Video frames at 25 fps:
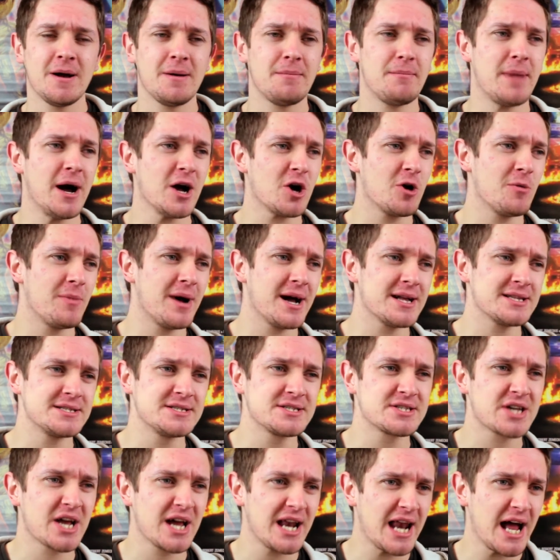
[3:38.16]
Michael
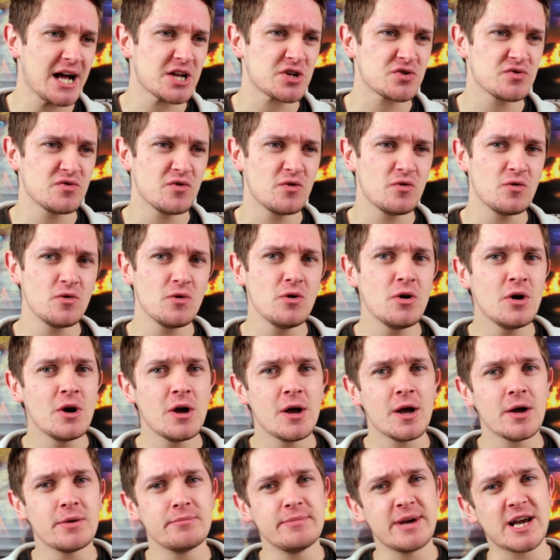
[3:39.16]
Mann's Collateral
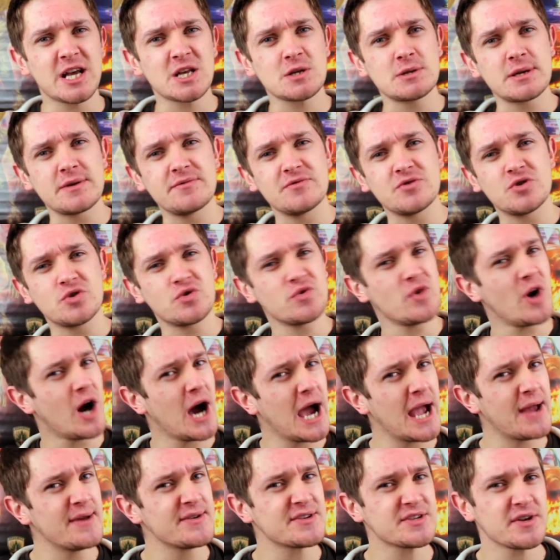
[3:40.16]
mixed with
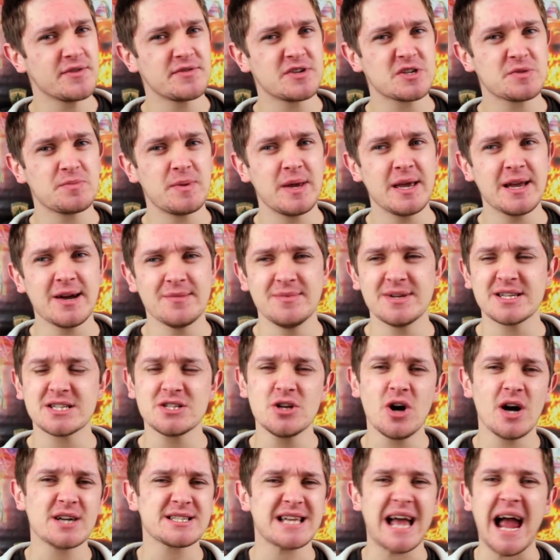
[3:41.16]
Drive, so to speak. I mean, it's
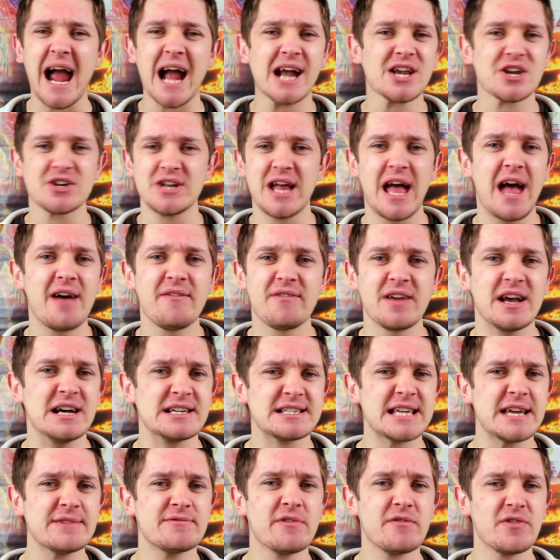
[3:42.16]
not as action heavy
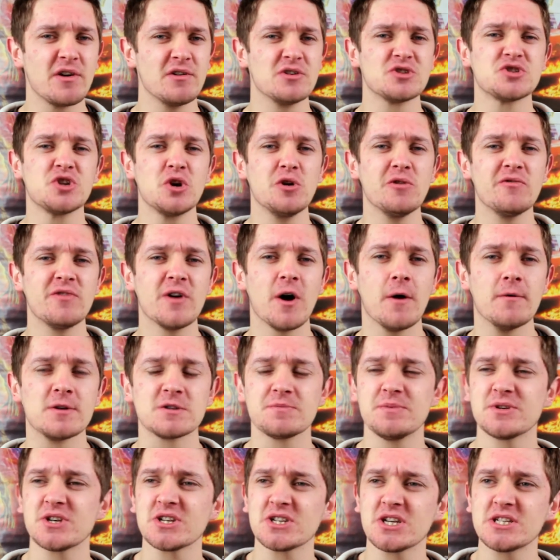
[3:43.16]
as either of those two
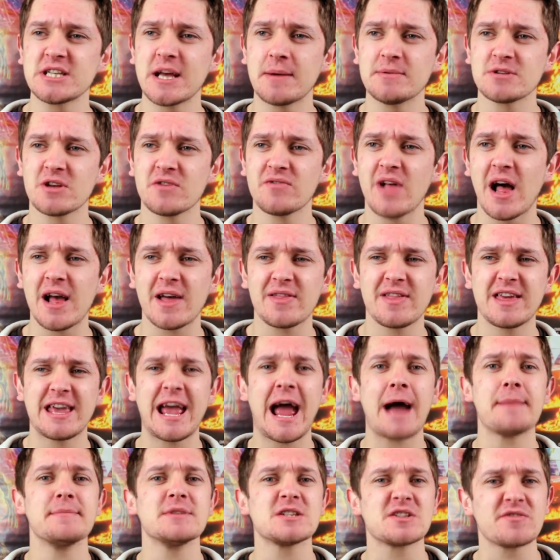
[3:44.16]
films, but just in terms of like the
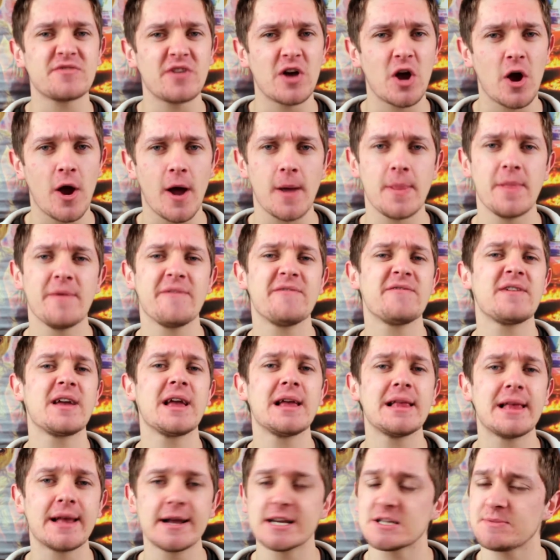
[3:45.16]
atmosphere and the
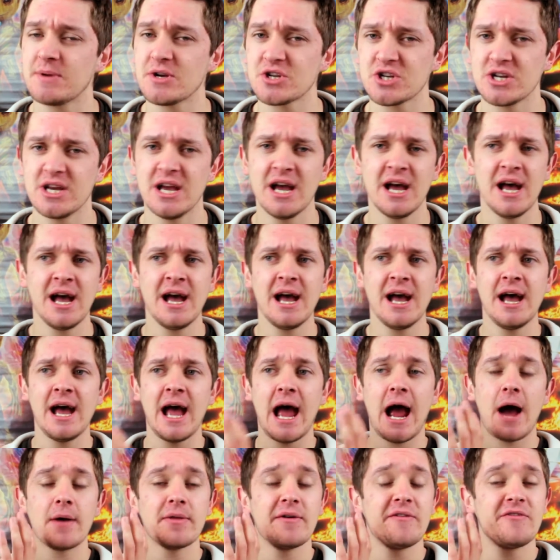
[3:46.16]
feeling, especially
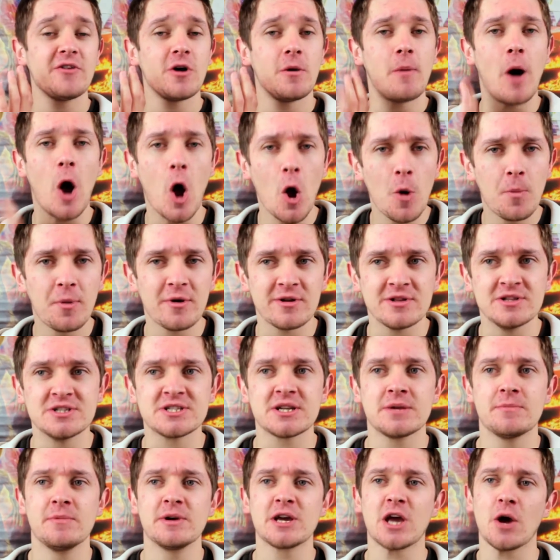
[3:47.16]
how the film
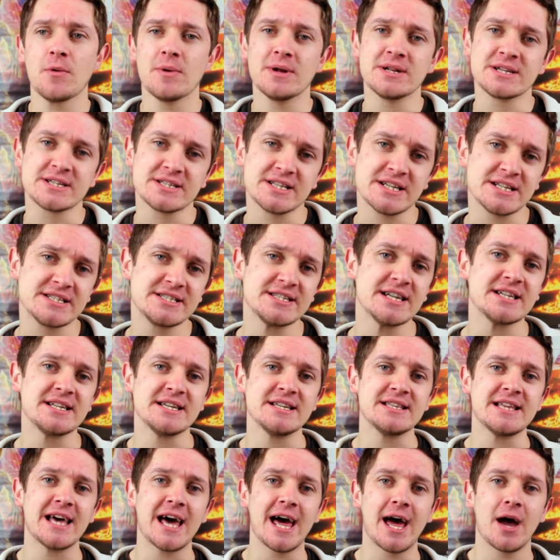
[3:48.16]
opens and we go into the
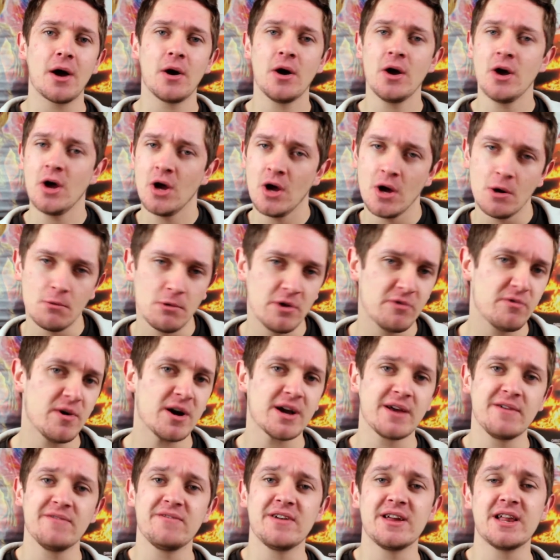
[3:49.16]
city there with
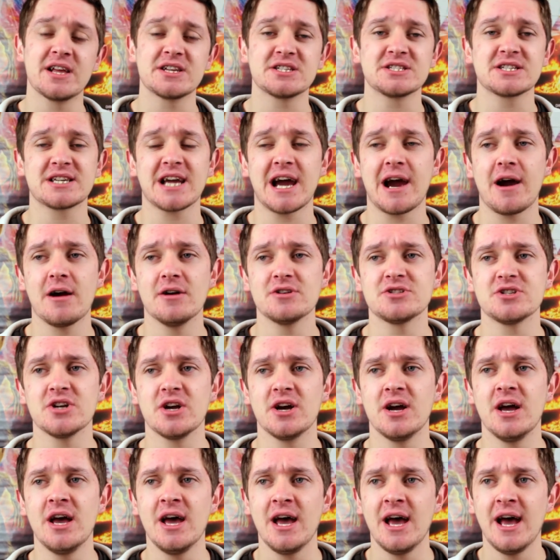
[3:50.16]
Joaquin Phoenix's
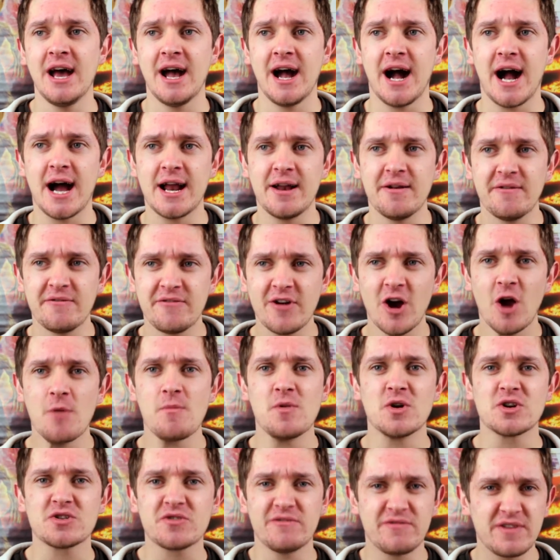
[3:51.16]
character, and it very
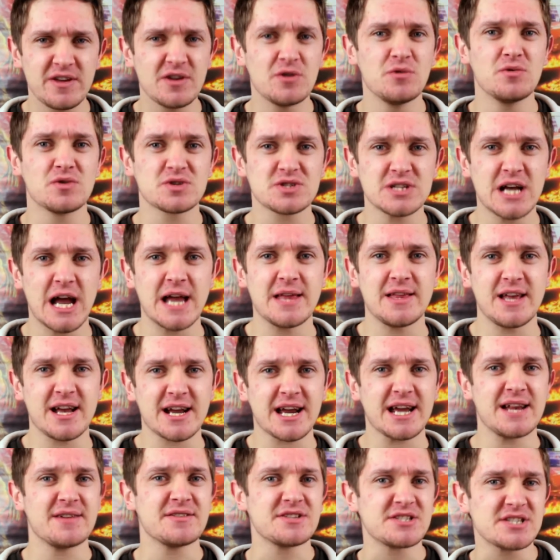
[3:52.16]
much feels like
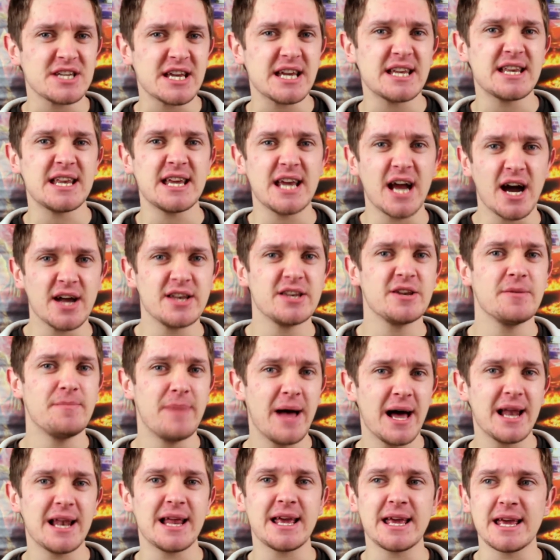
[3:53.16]
that kind of seedy
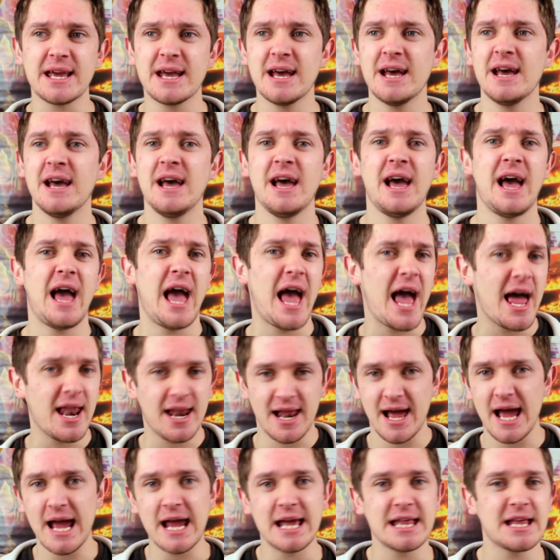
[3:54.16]
underbelly
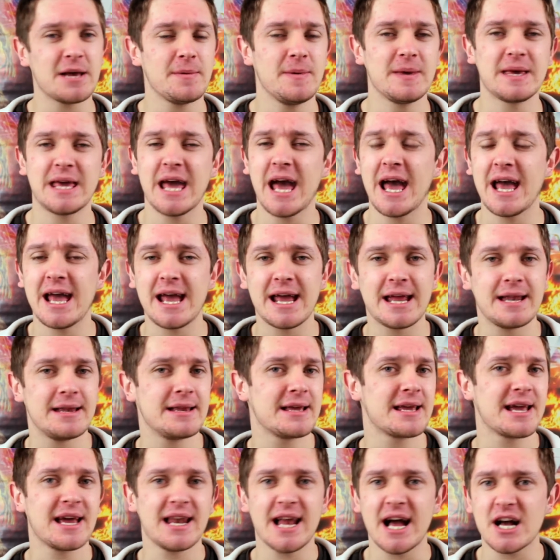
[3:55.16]
LA that we get
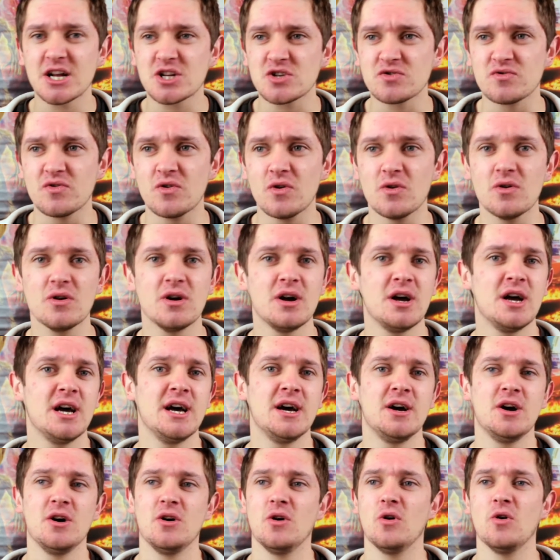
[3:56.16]
in Collateral
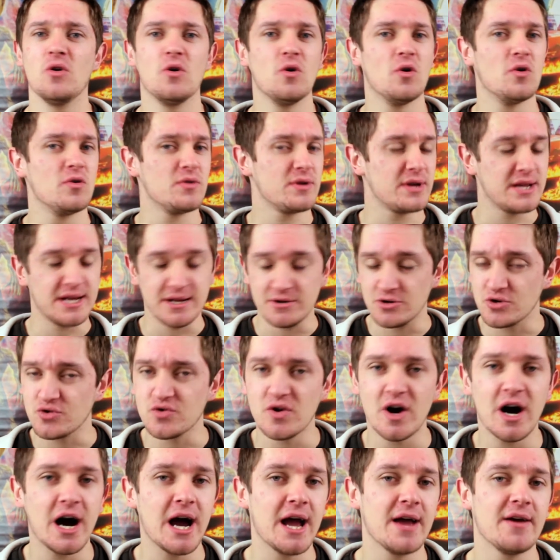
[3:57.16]
or, you know,
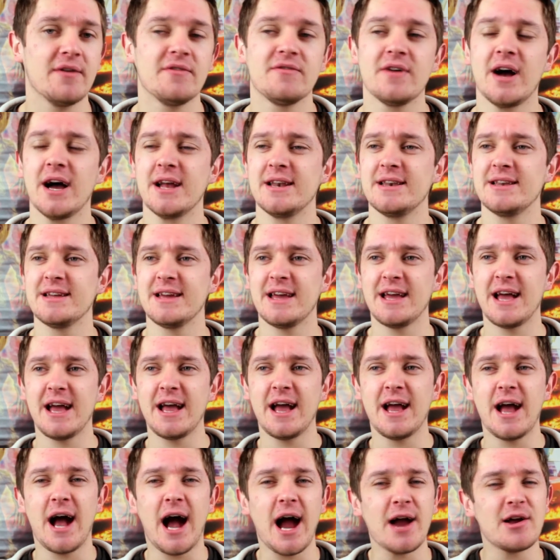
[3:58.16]
Drive. And
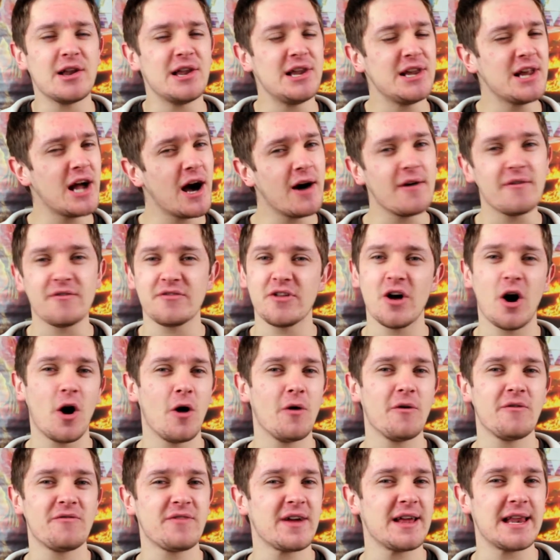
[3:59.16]
I love the
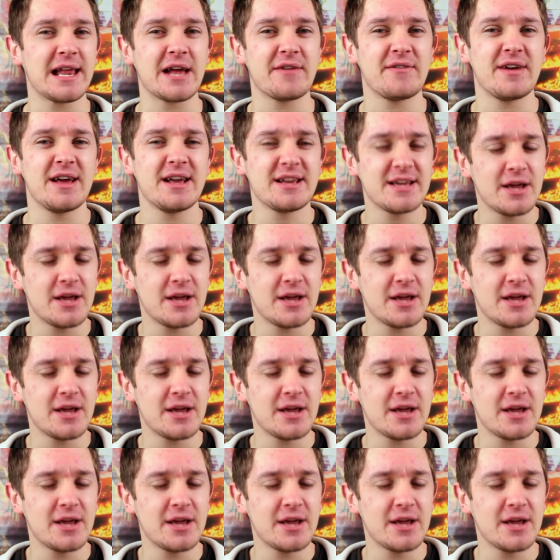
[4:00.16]
whole feeling of it.